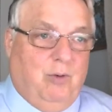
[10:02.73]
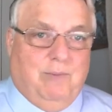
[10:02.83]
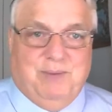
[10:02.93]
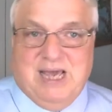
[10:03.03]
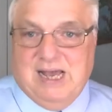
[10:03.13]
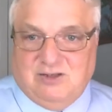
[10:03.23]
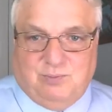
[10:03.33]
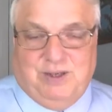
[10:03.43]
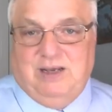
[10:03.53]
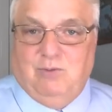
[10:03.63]
or
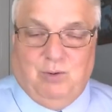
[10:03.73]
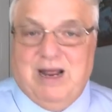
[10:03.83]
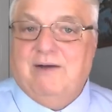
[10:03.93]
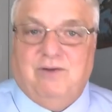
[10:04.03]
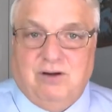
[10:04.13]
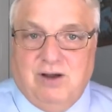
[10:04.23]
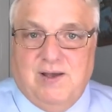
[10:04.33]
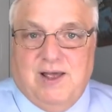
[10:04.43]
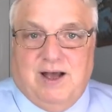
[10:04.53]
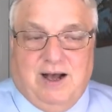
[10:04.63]
PHP or whatever,
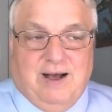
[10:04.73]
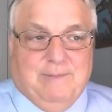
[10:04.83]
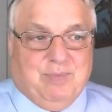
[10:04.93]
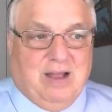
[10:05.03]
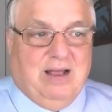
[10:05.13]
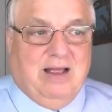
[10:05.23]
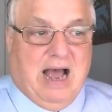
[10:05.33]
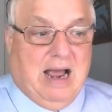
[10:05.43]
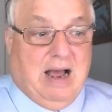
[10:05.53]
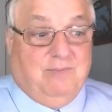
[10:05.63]

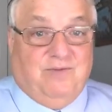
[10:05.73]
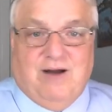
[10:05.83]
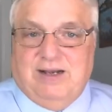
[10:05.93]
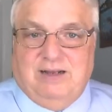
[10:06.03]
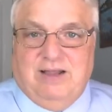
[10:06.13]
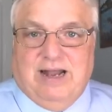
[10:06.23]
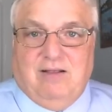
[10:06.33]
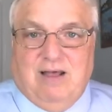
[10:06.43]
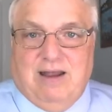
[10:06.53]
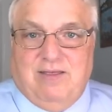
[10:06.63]
I'm finding that a
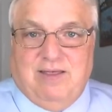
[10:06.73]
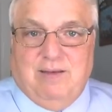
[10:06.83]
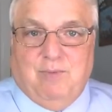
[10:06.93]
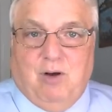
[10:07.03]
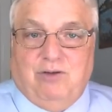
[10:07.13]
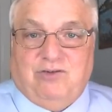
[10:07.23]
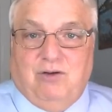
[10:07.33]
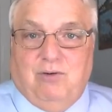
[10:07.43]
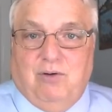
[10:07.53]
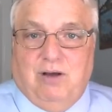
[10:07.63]
lot of them
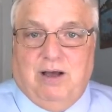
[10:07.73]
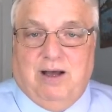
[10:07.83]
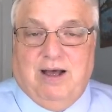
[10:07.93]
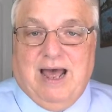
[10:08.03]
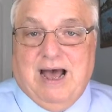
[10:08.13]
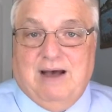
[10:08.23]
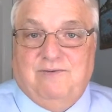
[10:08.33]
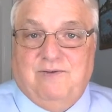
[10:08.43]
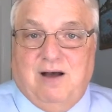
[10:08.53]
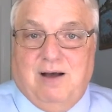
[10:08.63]
also
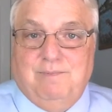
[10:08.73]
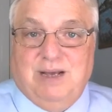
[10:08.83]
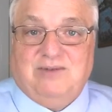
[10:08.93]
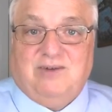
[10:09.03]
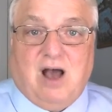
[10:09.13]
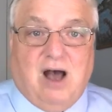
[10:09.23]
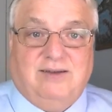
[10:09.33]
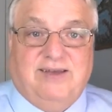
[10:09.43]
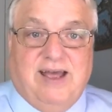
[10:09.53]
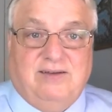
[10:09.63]
have mixed
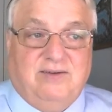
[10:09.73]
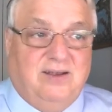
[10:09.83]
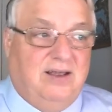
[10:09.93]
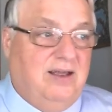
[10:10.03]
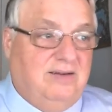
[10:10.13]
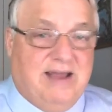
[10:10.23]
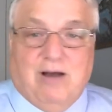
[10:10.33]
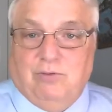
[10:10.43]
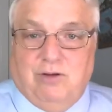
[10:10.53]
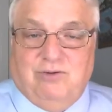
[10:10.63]
content
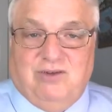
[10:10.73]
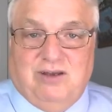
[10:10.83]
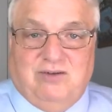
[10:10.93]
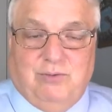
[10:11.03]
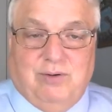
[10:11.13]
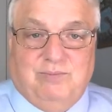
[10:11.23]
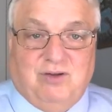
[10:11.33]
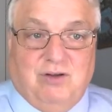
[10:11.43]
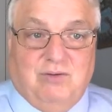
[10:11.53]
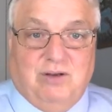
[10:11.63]
downloads into them.
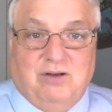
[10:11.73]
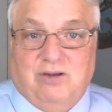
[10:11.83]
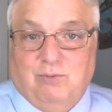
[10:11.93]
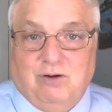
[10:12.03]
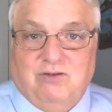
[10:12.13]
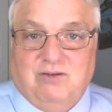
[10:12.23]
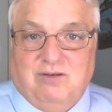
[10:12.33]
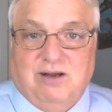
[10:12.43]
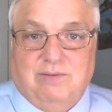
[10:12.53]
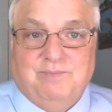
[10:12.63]
So in other words,
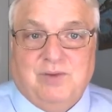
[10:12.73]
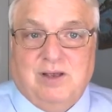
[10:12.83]
they're